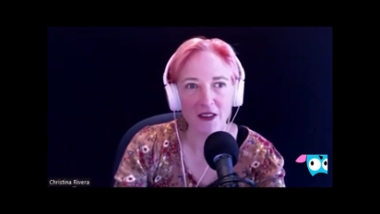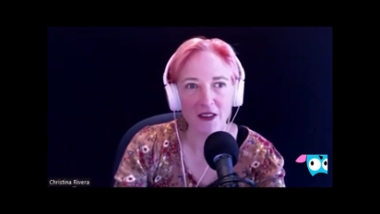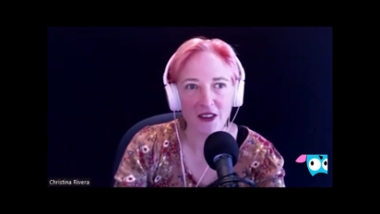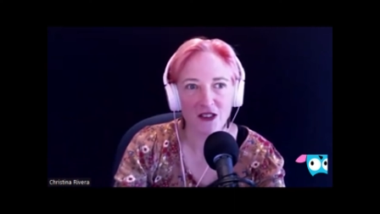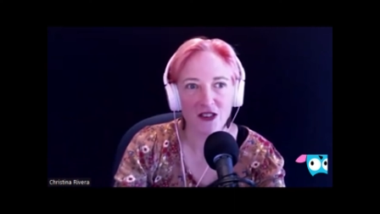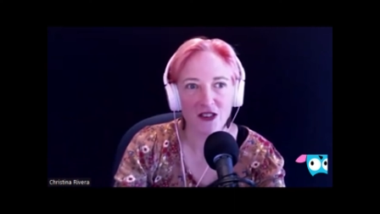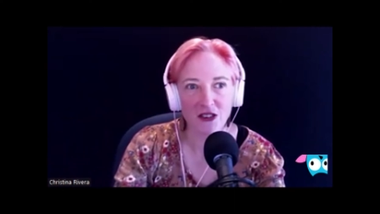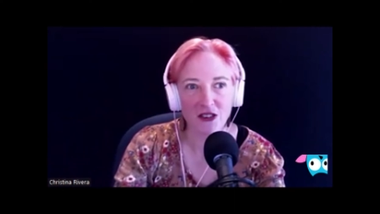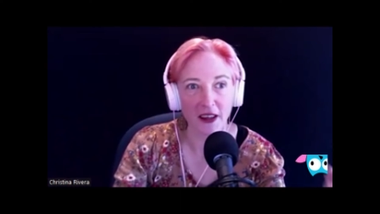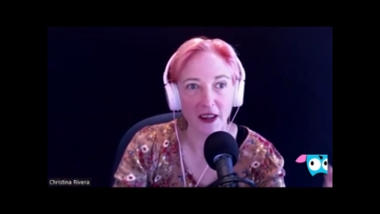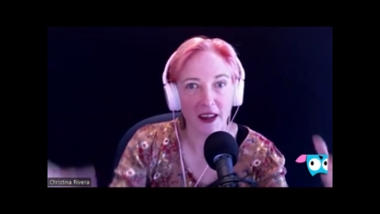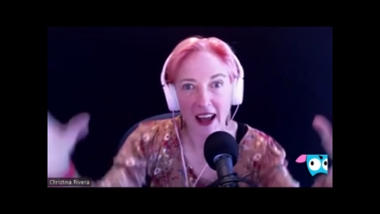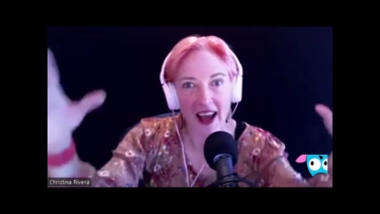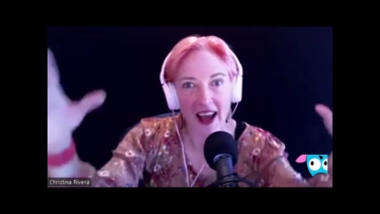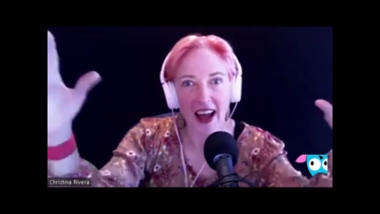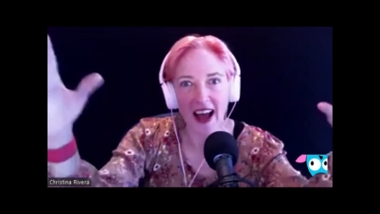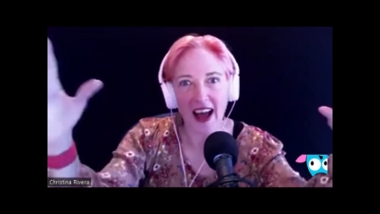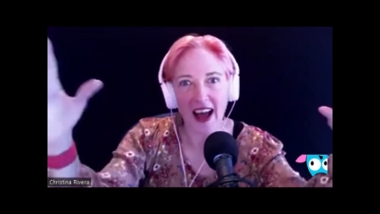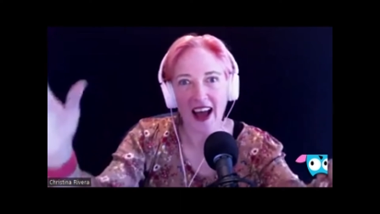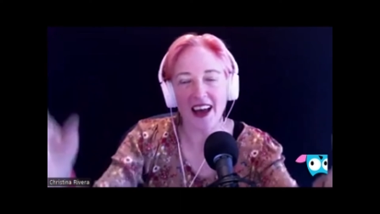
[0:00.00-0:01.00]
They're just like
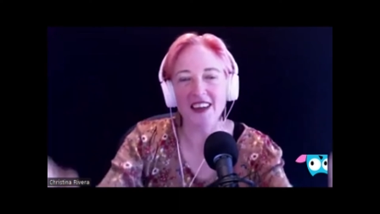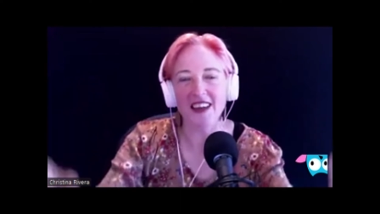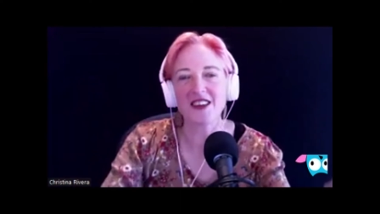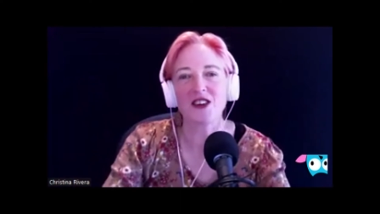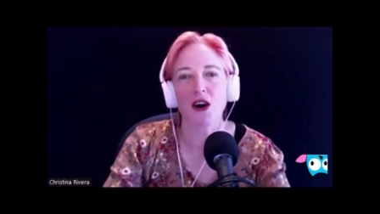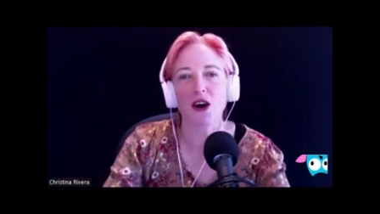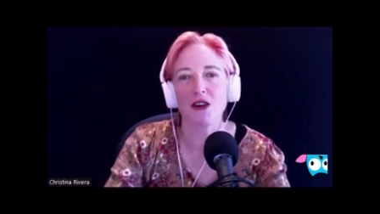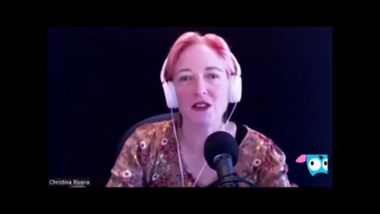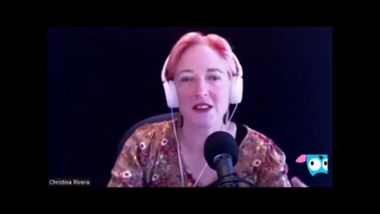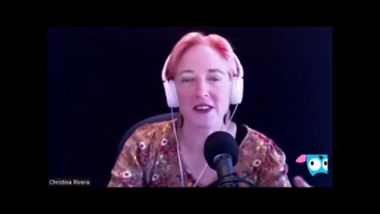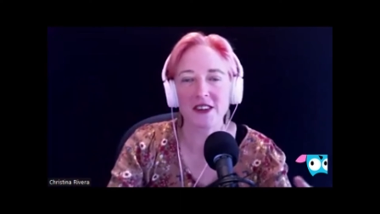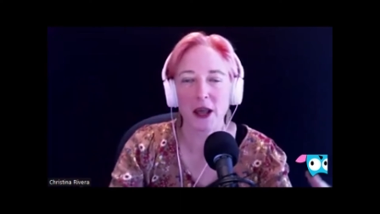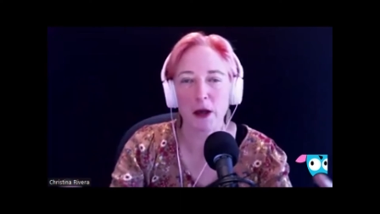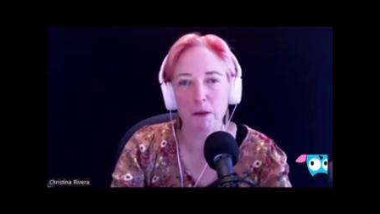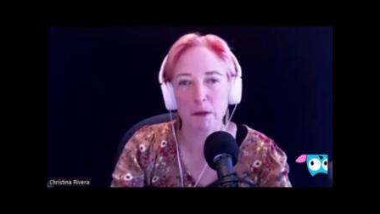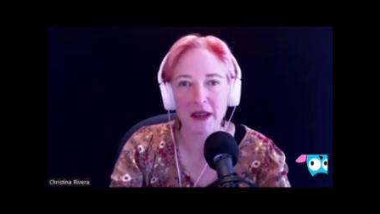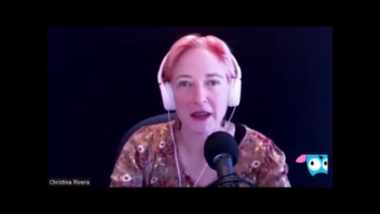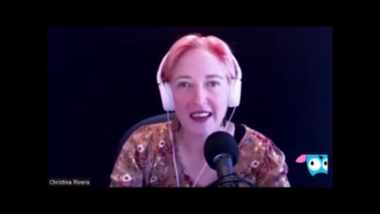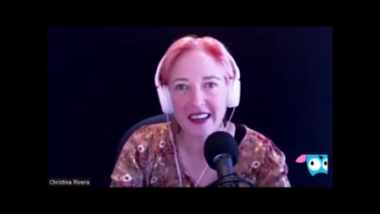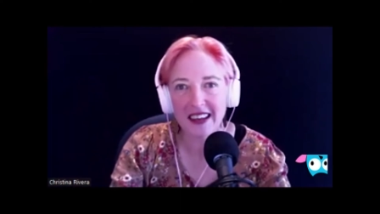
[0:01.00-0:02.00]
ah, and start
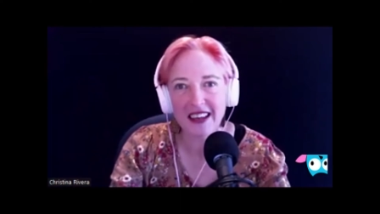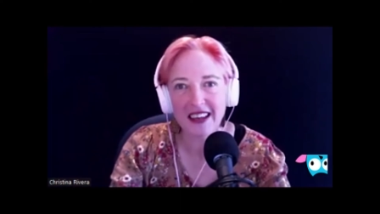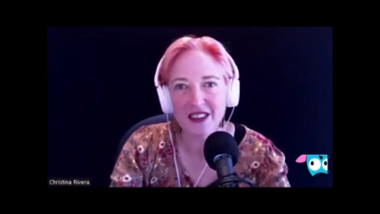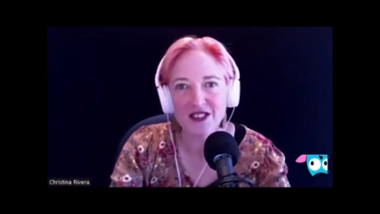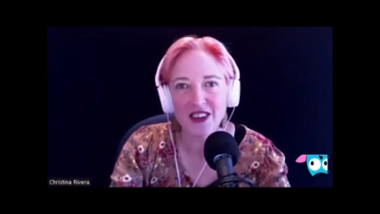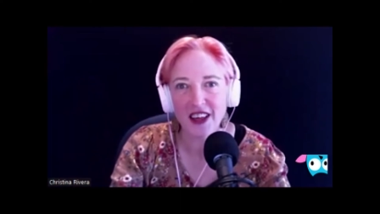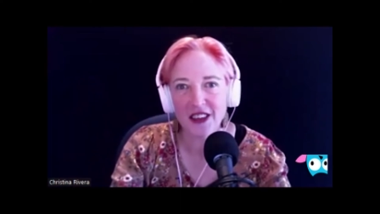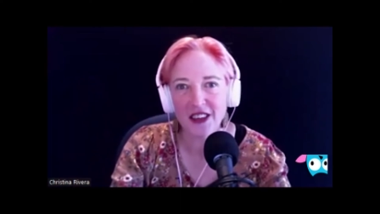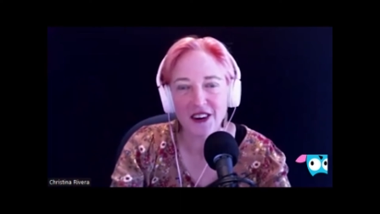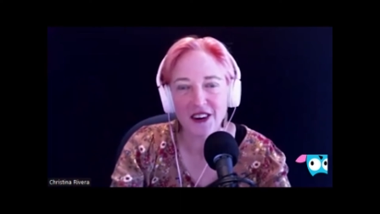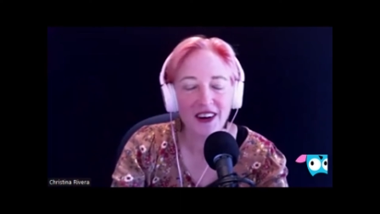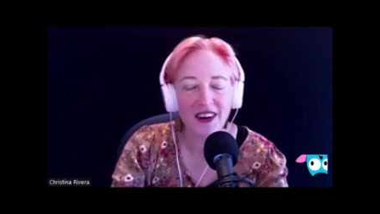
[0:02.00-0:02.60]
stampeding yeah. each other.